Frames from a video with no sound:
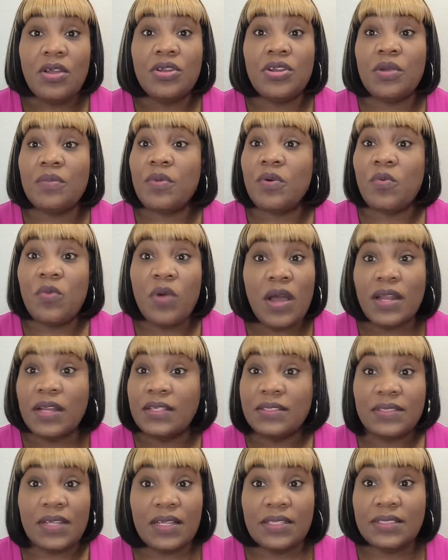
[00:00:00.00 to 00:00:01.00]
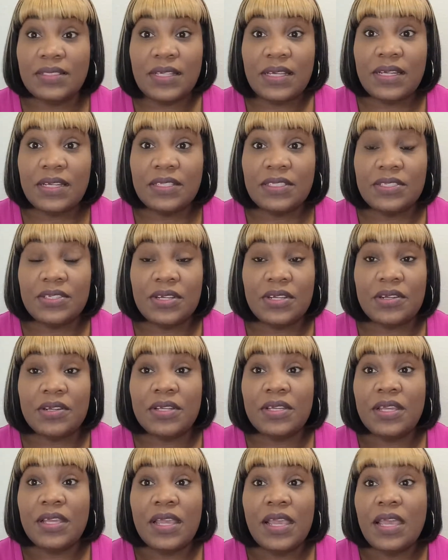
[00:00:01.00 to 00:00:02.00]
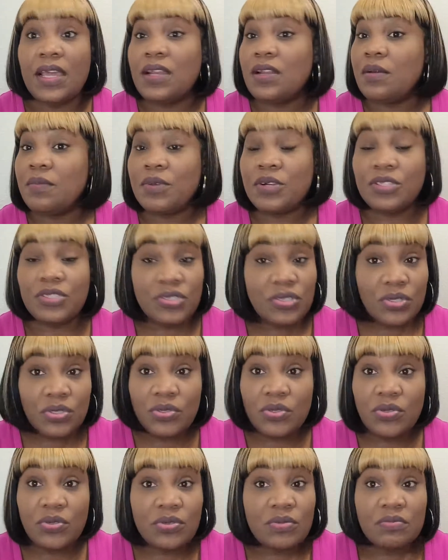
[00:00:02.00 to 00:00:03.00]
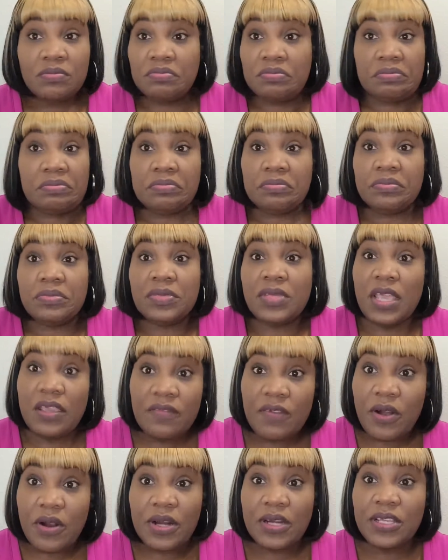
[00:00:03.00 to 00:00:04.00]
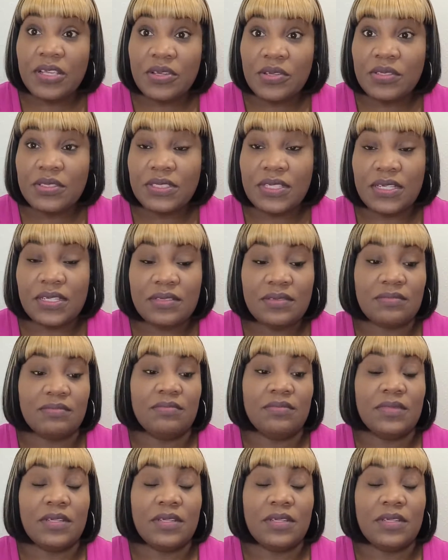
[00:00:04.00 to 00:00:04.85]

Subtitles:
Number one, it's unsanitary. And number two, they've already used it.